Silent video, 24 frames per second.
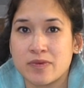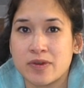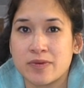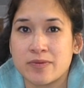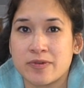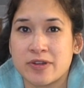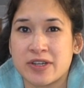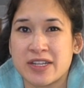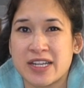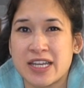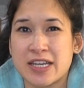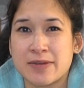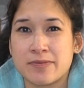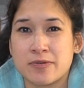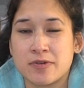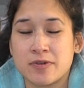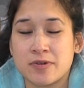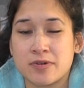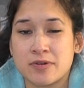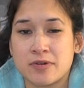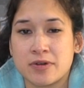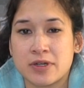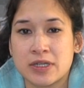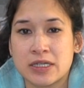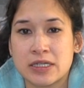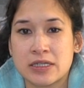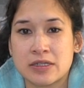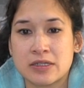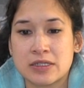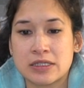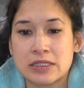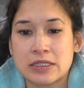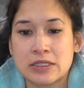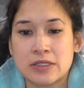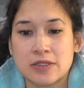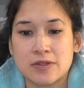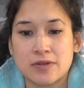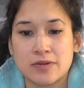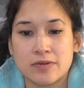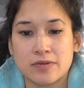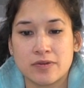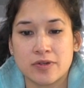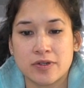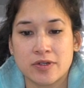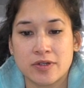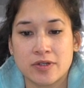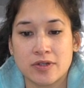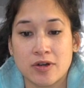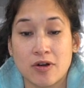We weren't able to